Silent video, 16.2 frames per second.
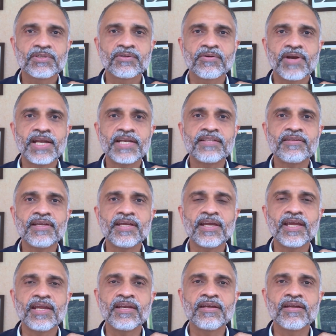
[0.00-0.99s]
grade three
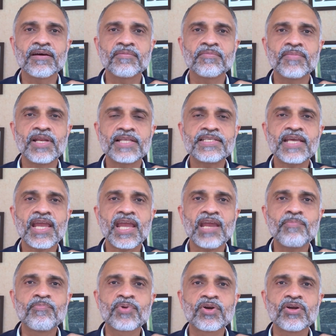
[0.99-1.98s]
in, let's say,
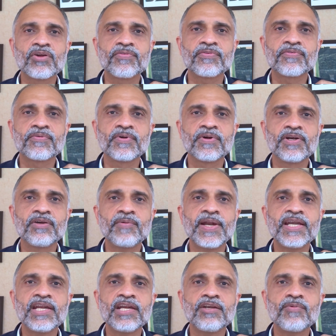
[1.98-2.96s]
April of
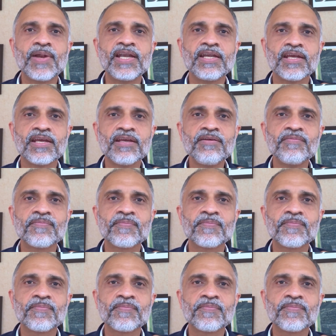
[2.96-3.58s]
2020.